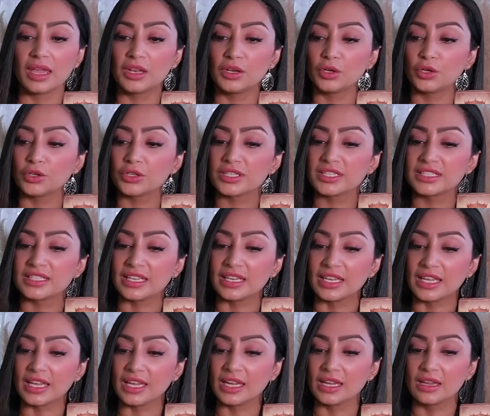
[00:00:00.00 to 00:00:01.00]
her
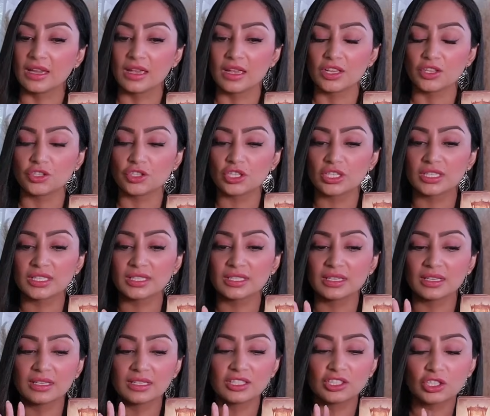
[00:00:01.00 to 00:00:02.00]
city, just
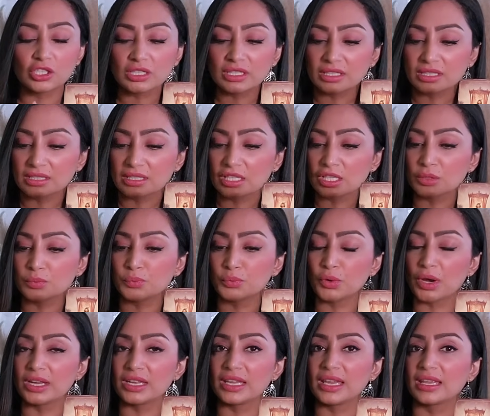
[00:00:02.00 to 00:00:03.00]

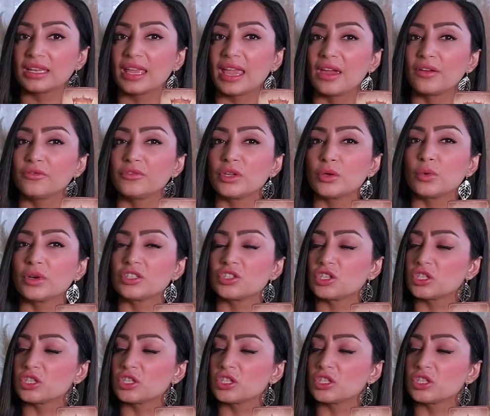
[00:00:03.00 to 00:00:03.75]
spreading it everywhere,